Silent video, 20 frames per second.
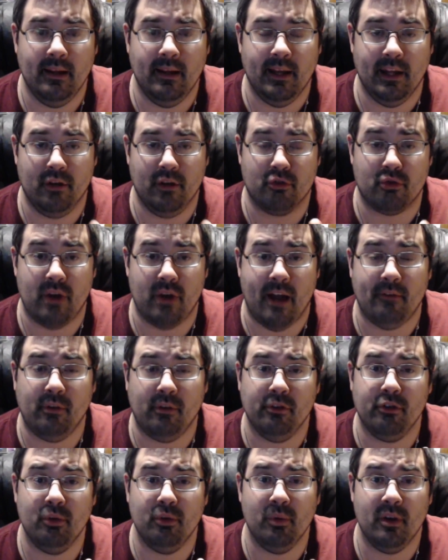and travel
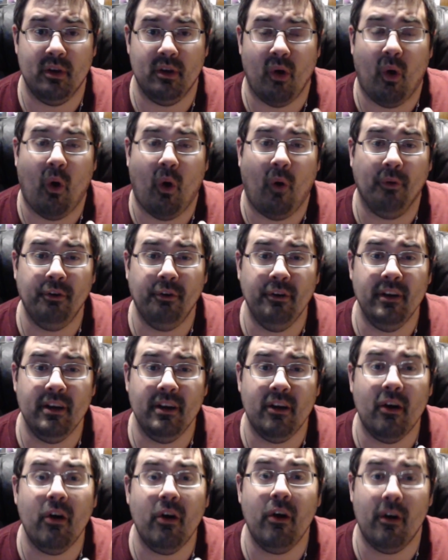to an alternate
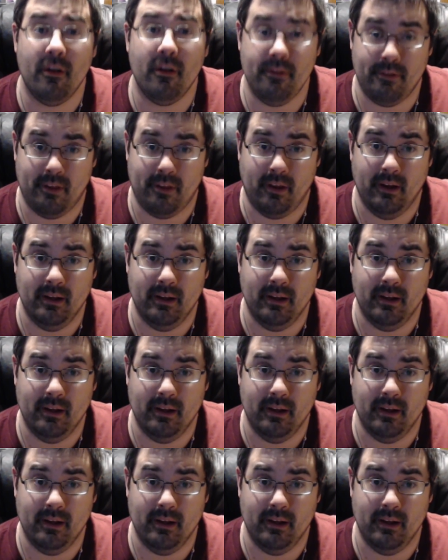Earth